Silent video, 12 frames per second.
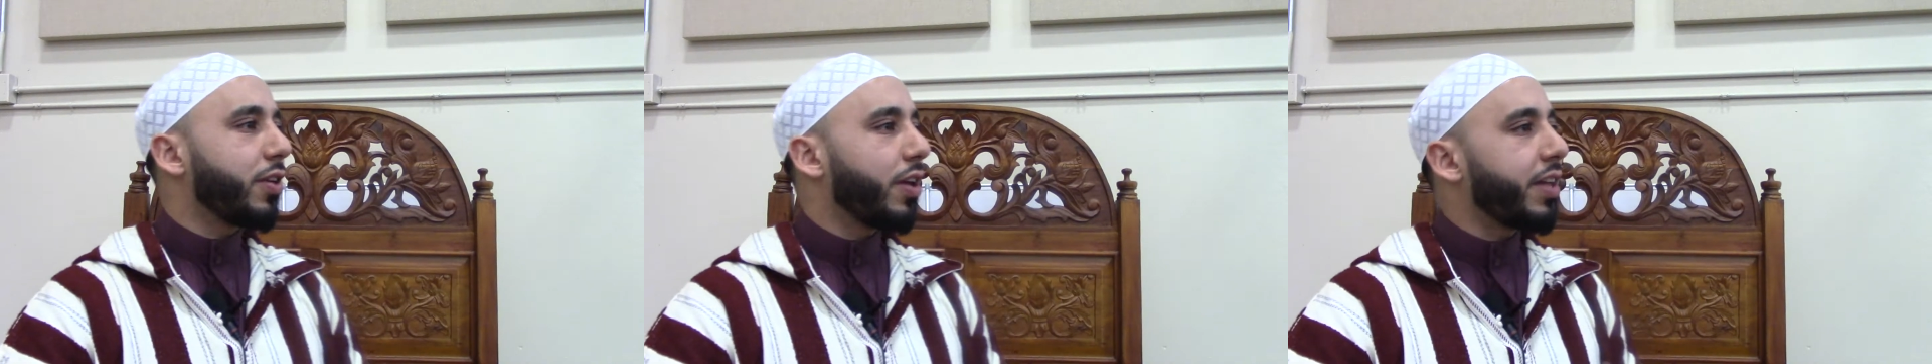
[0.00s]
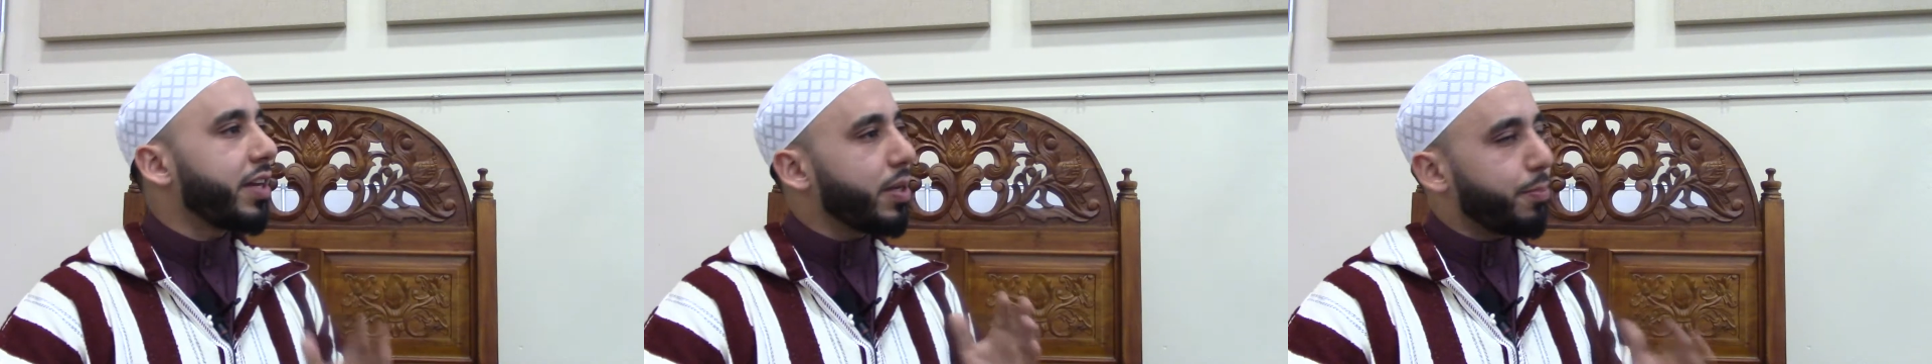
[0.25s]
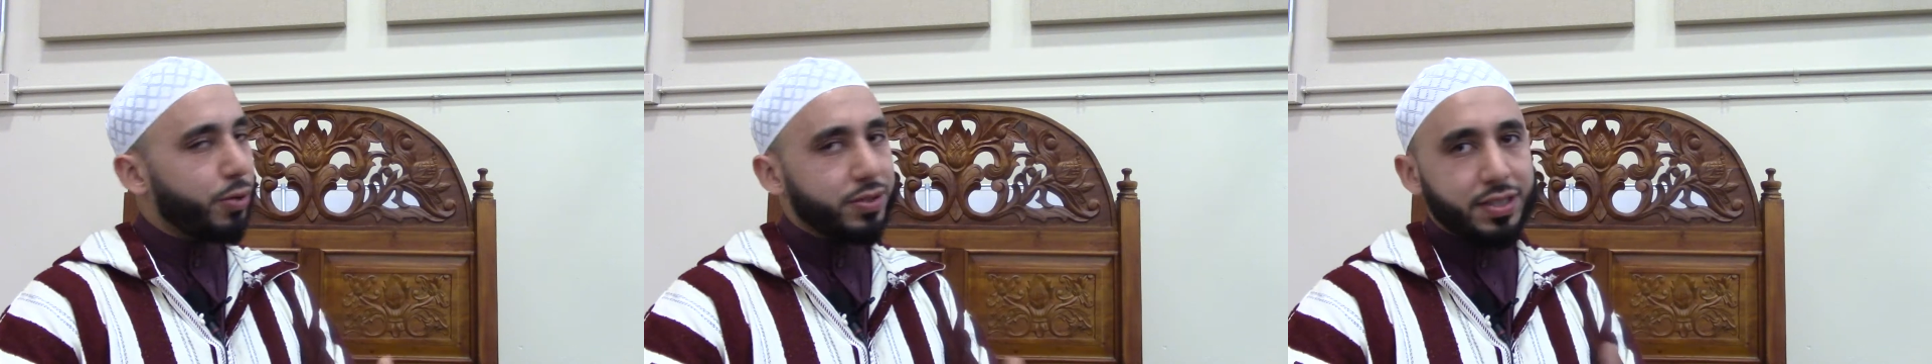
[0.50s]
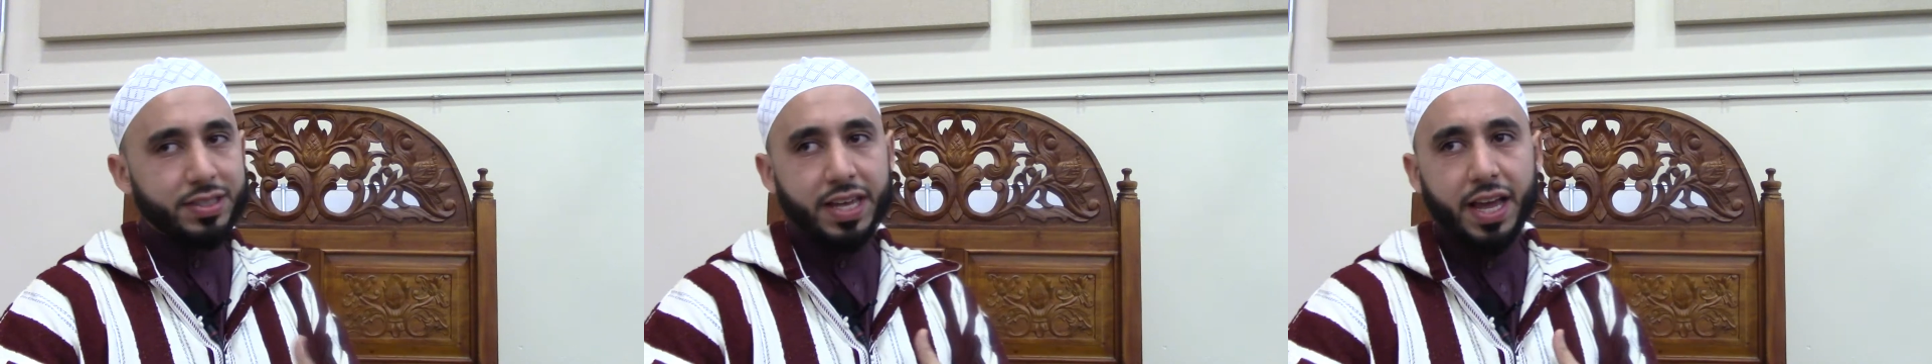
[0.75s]
And then he puts
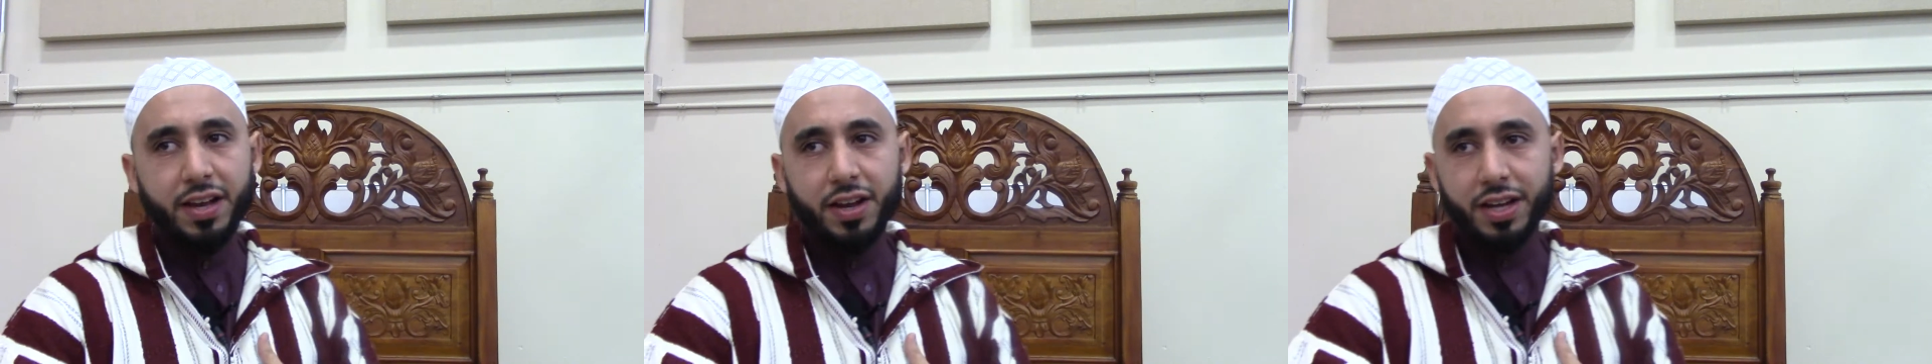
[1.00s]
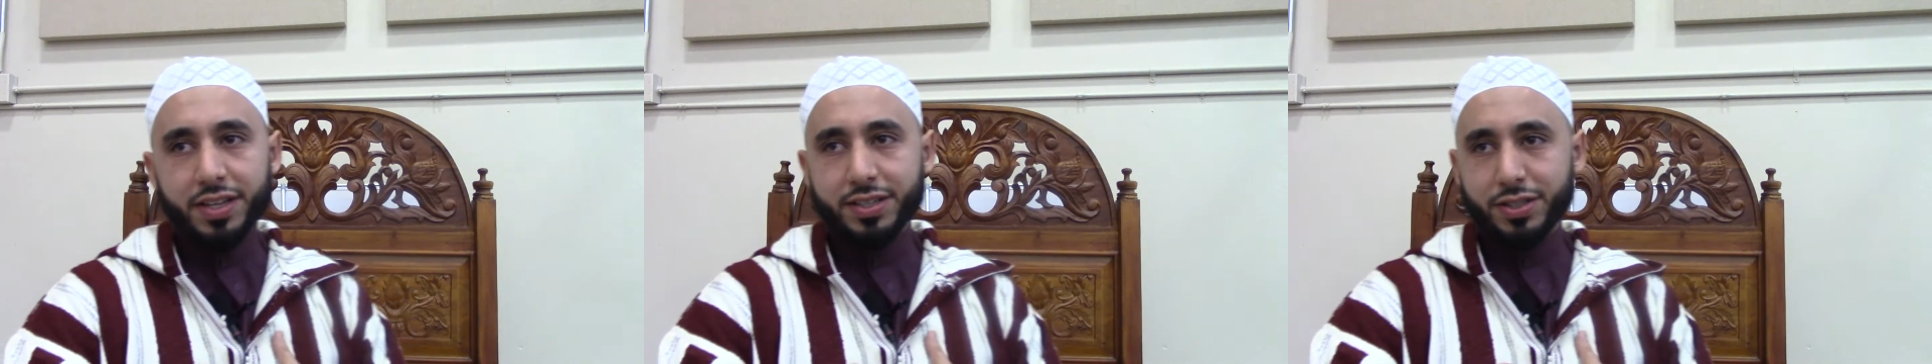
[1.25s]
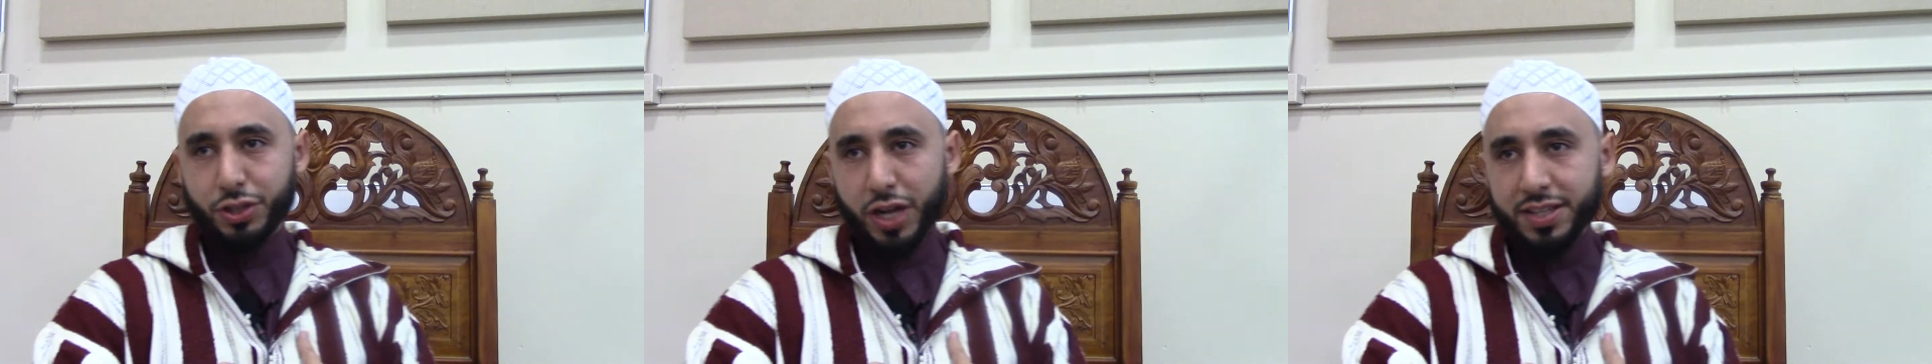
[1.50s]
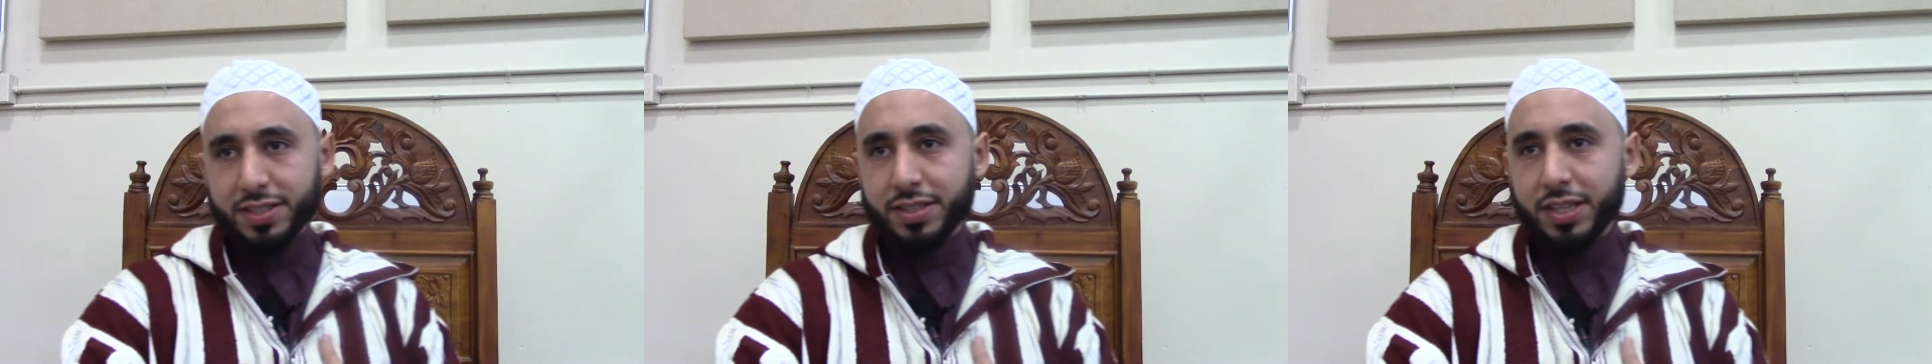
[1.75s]
his hand on his
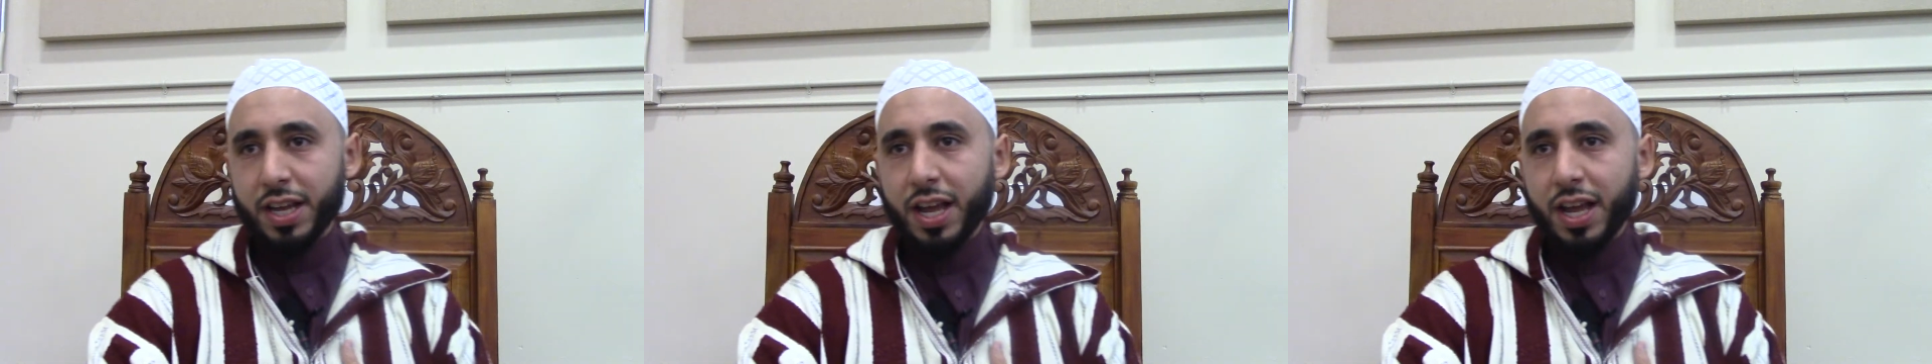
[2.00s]
chest